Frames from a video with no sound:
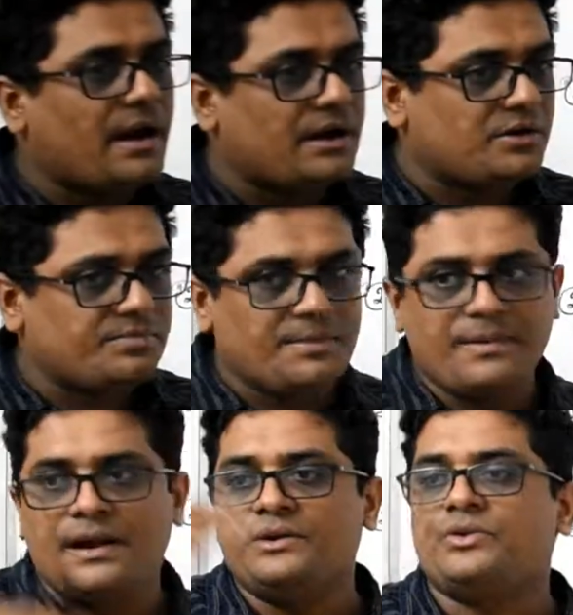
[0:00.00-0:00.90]
part of the
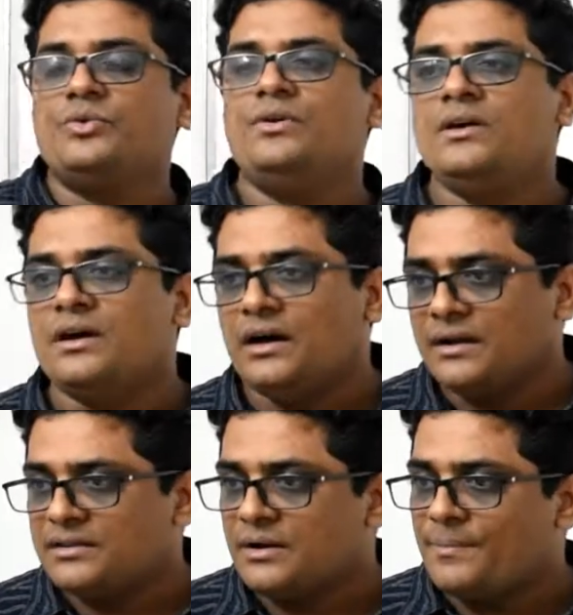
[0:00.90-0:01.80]
plant to
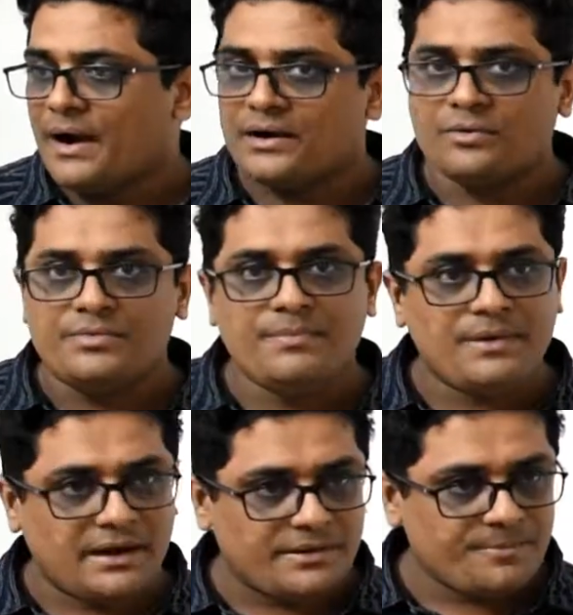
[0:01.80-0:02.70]
another part of the
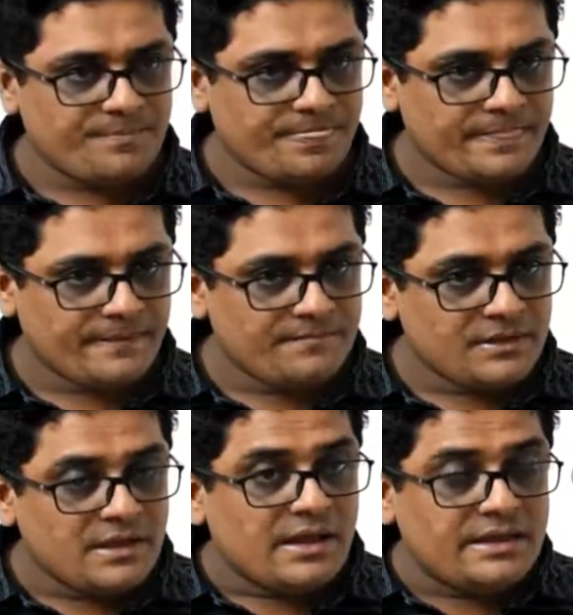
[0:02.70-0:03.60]
plant.
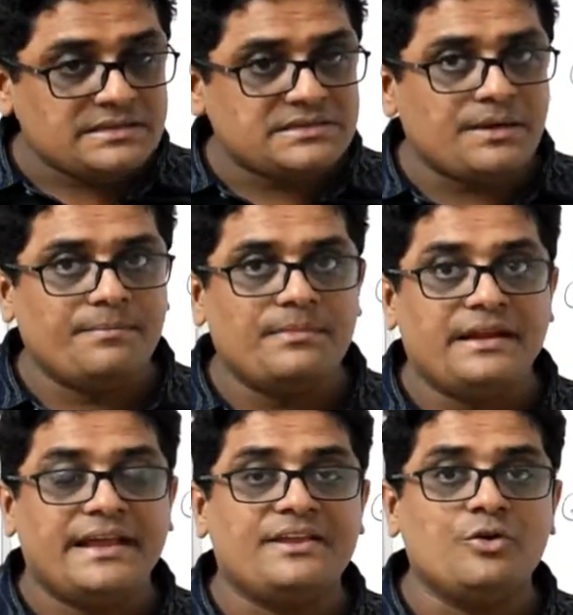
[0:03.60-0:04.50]
In some
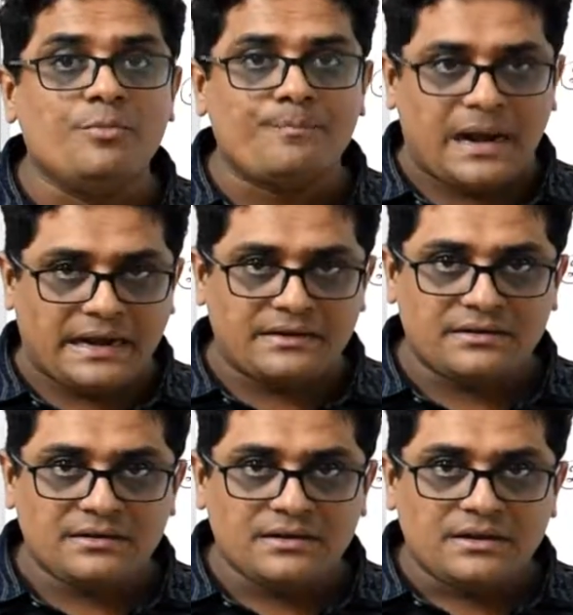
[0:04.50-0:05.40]
legume
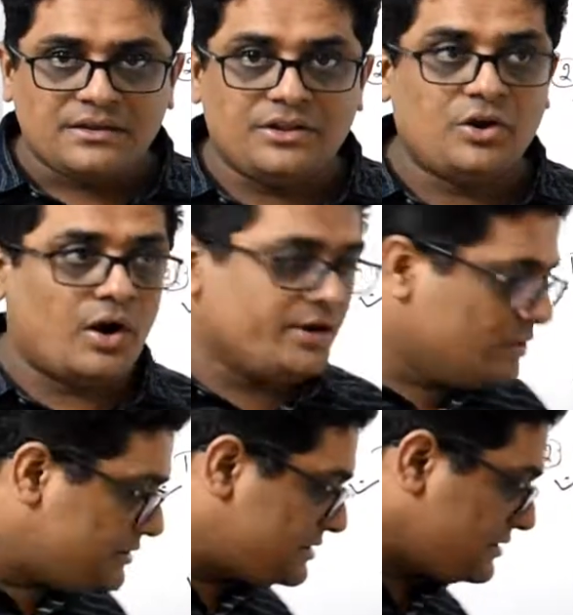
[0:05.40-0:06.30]
plant, the
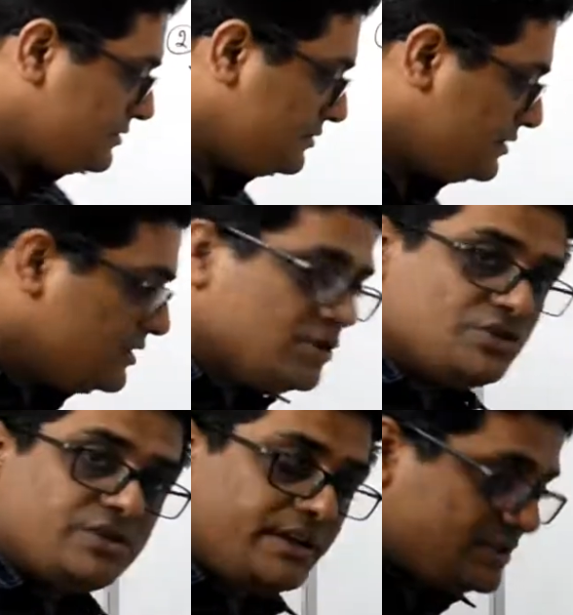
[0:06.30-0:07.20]
nodules,
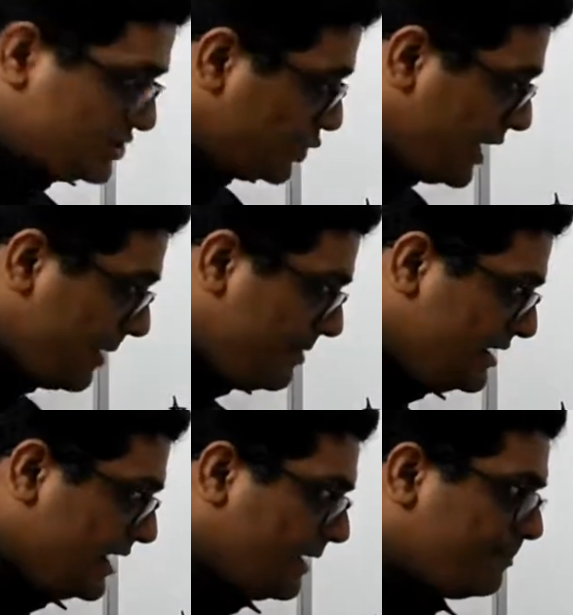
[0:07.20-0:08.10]
in
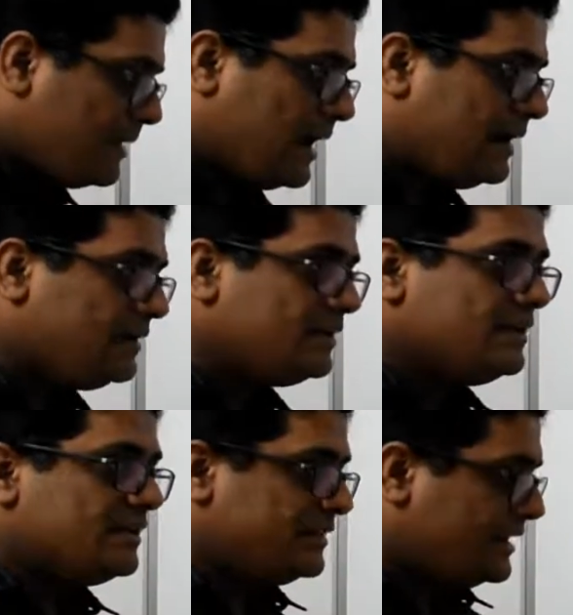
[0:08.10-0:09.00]
soybean like plant,
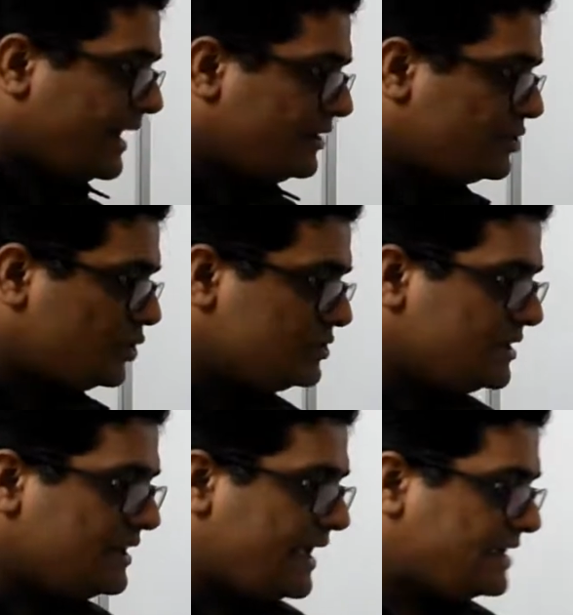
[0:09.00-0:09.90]
the
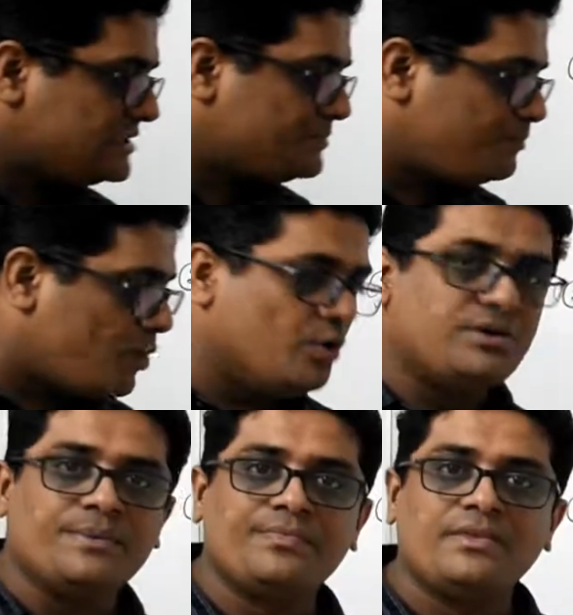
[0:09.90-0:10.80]
nitrogen
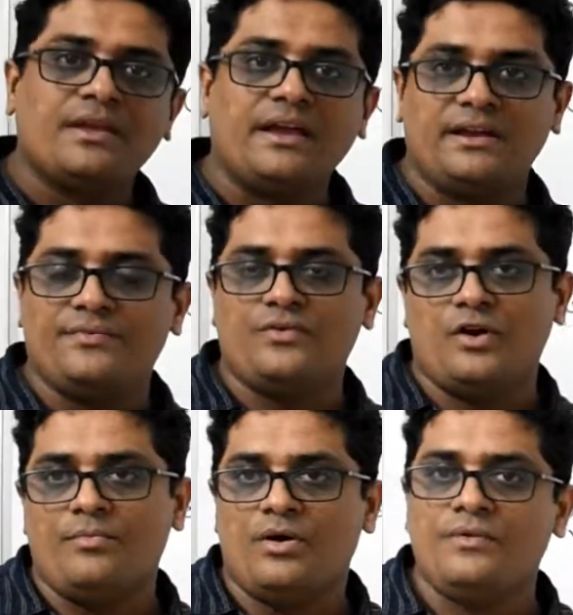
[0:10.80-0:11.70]
export in a
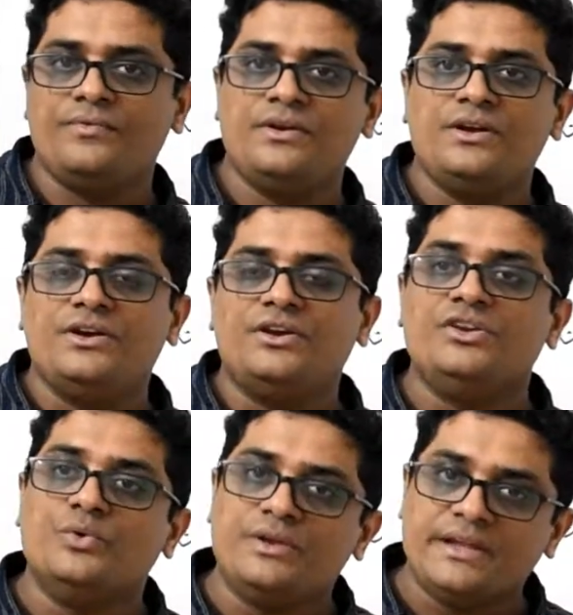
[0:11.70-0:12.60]
form of
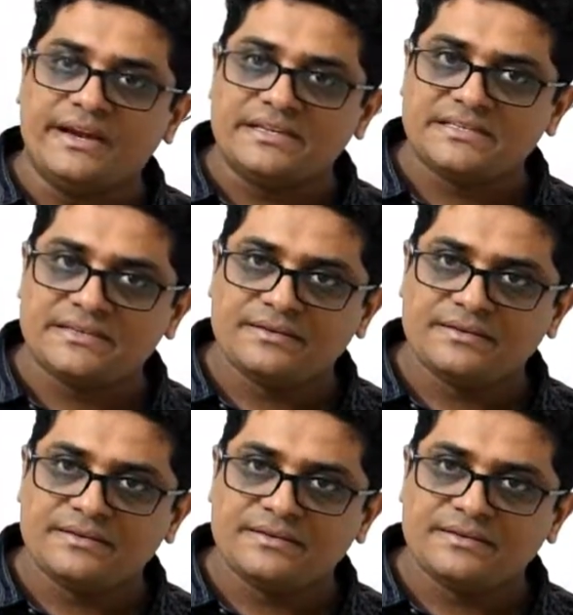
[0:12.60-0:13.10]
ureates.